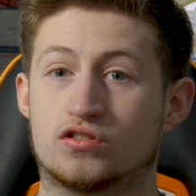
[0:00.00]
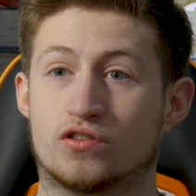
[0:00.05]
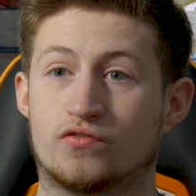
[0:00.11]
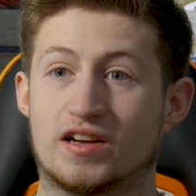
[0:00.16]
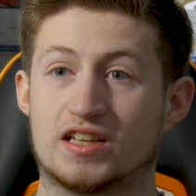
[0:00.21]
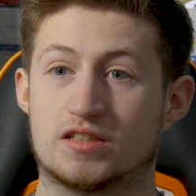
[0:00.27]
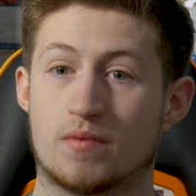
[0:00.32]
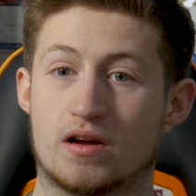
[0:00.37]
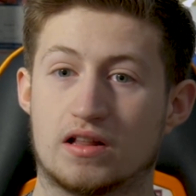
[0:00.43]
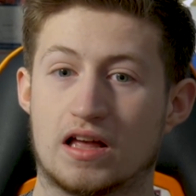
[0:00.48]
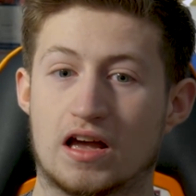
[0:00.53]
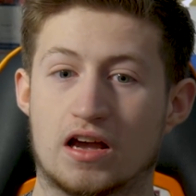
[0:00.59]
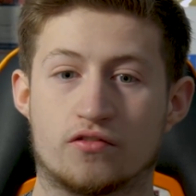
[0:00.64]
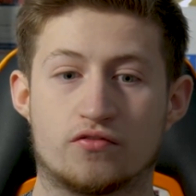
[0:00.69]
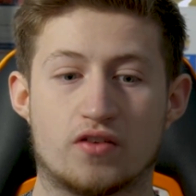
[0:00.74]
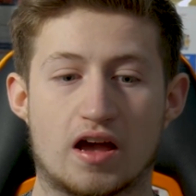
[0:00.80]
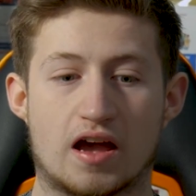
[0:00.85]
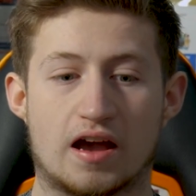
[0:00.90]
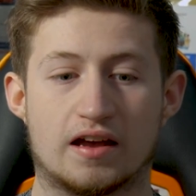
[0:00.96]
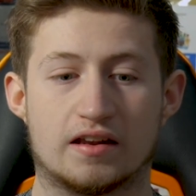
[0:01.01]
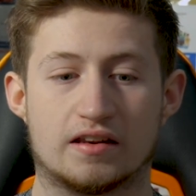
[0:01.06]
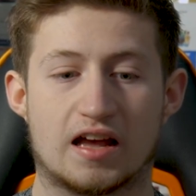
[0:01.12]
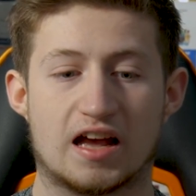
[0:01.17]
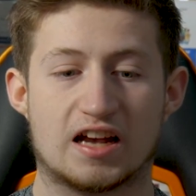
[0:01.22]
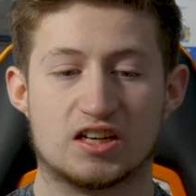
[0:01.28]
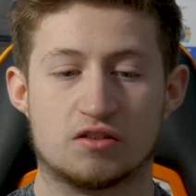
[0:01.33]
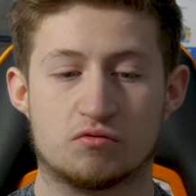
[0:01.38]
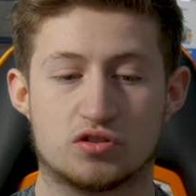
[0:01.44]
things in my life, and
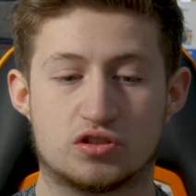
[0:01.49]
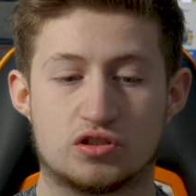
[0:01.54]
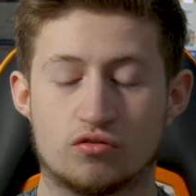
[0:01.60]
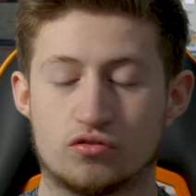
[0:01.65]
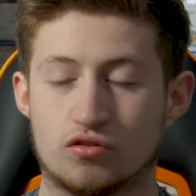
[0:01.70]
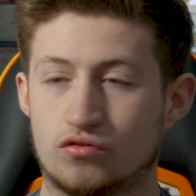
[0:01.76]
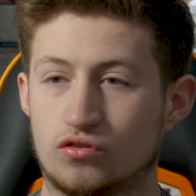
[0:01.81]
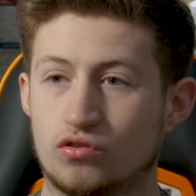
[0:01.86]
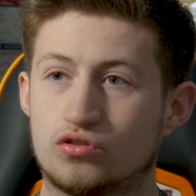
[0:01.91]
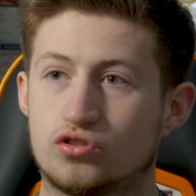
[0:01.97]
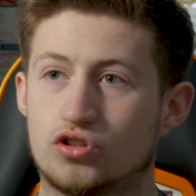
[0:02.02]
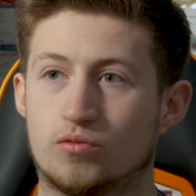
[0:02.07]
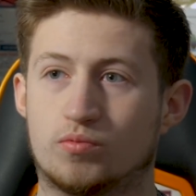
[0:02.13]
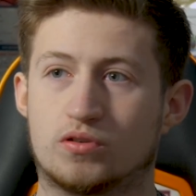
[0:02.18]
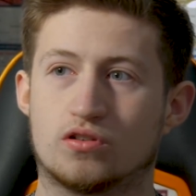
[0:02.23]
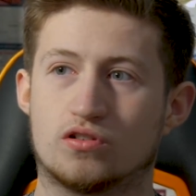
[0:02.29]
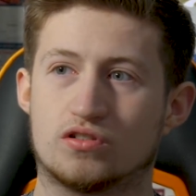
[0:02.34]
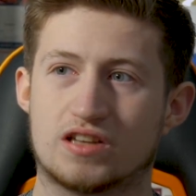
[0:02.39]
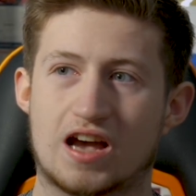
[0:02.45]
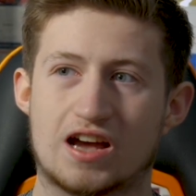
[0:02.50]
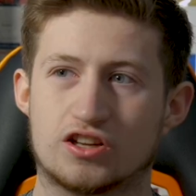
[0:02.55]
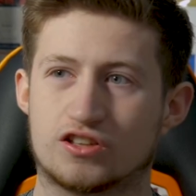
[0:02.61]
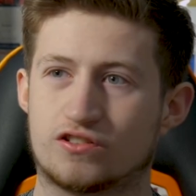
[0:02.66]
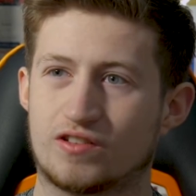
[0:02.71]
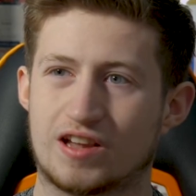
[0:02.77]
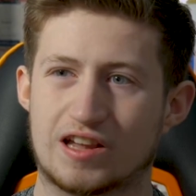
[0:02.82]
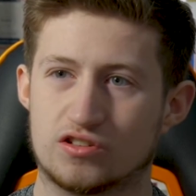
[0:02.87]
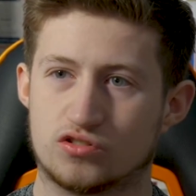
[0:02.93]
I was still doing YouTube because I
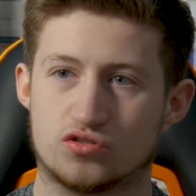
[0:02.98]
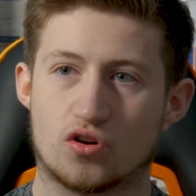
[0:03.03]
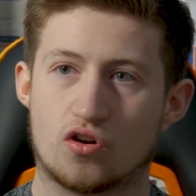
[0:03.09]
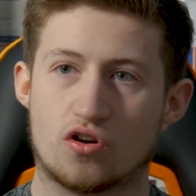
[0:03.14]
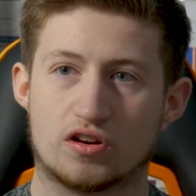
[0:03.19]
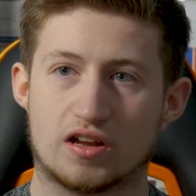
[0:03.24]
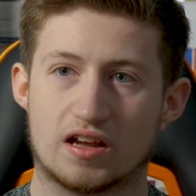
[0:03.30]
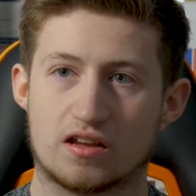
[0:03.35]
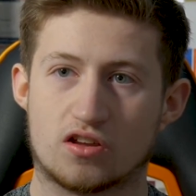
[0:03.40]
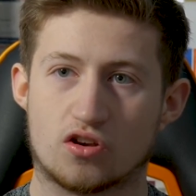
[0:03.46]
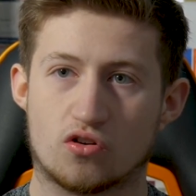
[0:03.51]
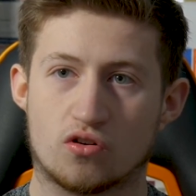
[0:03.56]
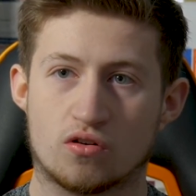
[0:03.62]
just enjoyed it.